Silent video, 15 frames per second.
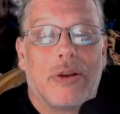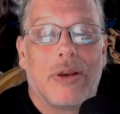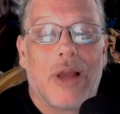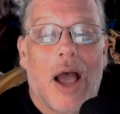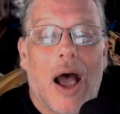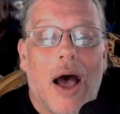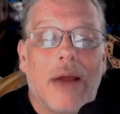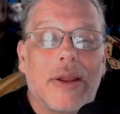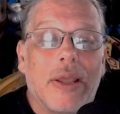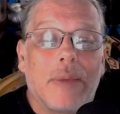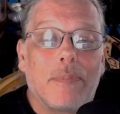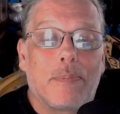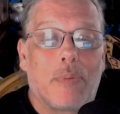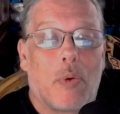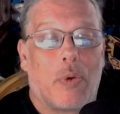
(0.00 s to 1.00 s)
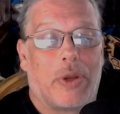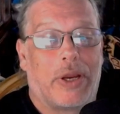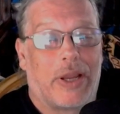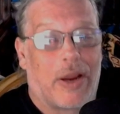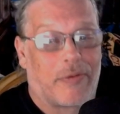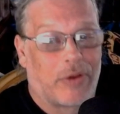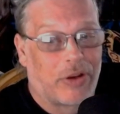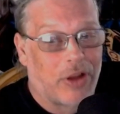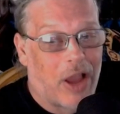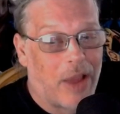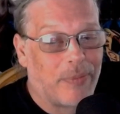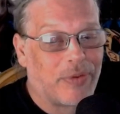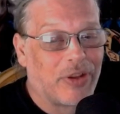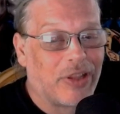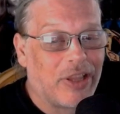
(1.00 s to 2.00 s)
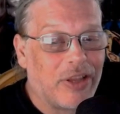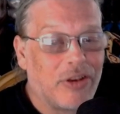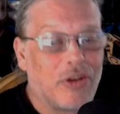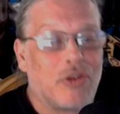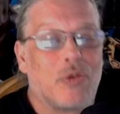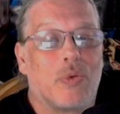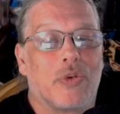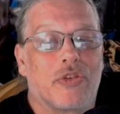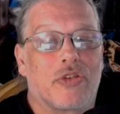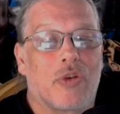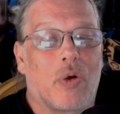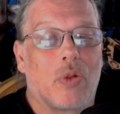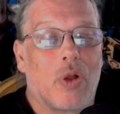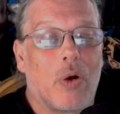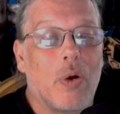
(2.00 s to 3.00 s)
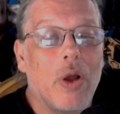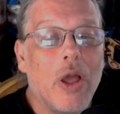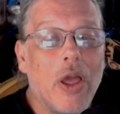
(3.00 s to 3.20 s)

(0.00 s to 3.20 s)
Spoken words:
nodding, pointing every time she leaned into a solo.